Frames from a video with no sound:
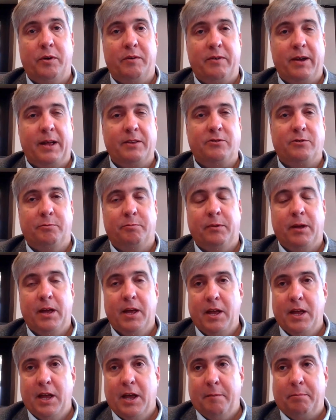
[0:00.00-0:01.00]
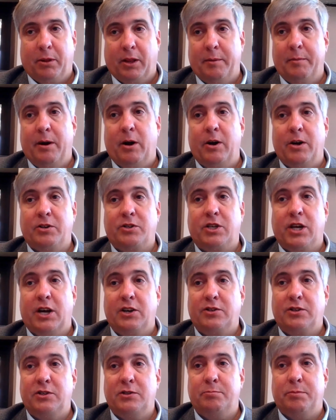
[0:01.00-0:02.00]
We've had some preliminary
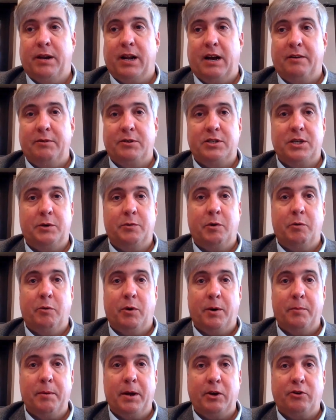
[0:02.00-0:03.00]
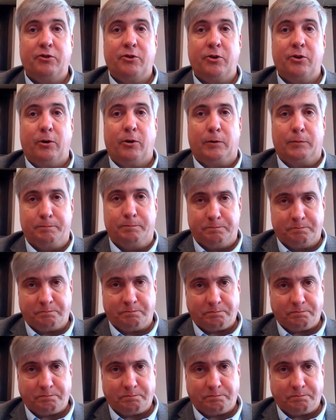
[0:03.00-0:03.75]
discussions, but obviously we want to make sure